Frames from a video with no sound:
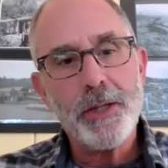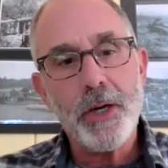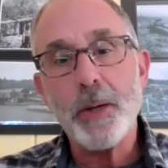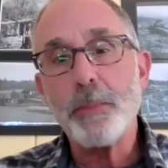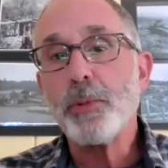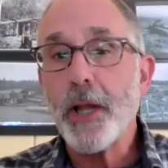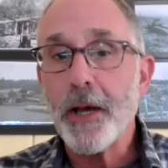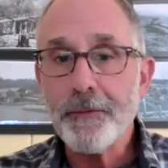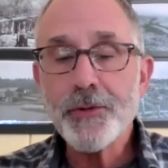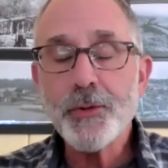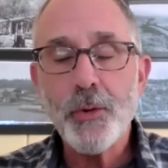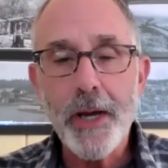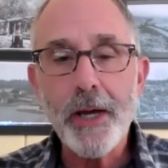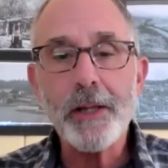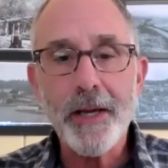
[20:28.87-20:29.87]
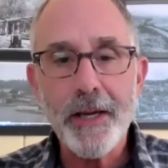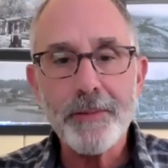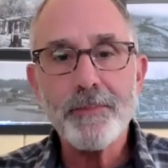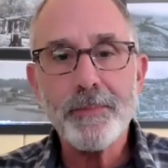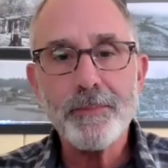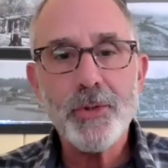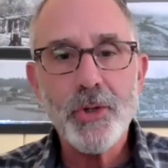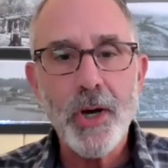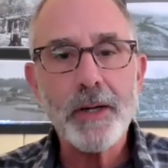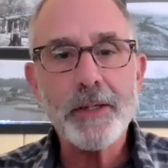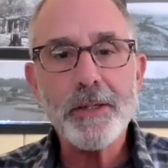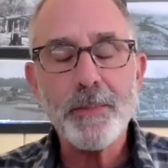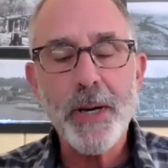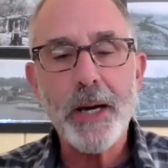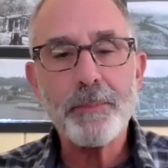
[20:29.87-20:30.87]
the Bluff Trail, I
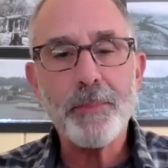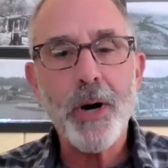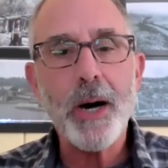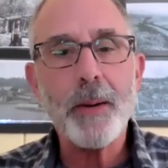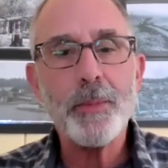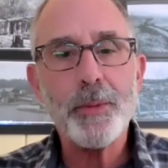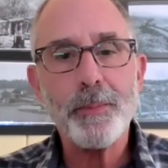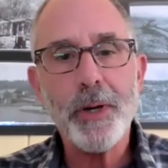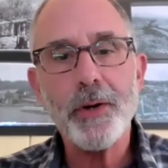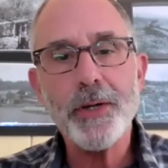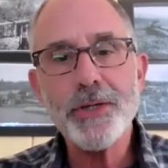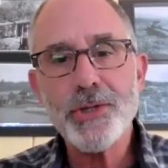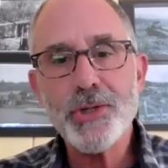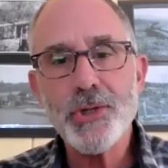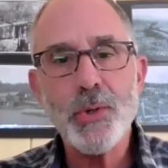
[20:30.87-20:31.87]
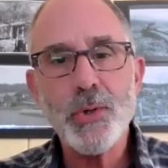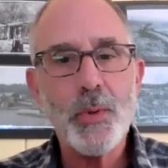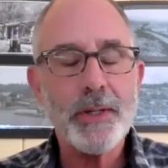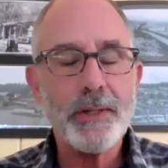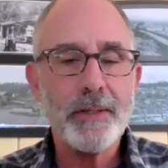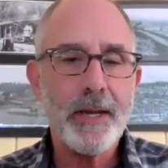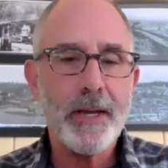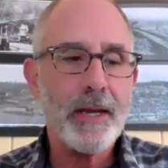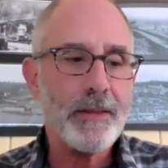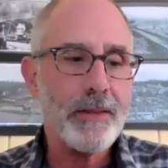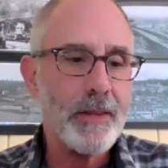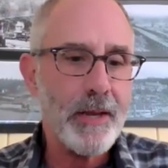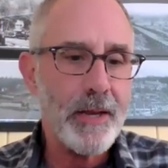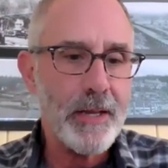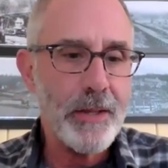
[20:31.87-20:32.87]
talked about Bob and Mary Sue
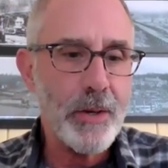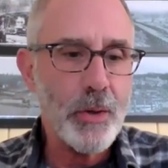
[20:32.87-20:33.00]
and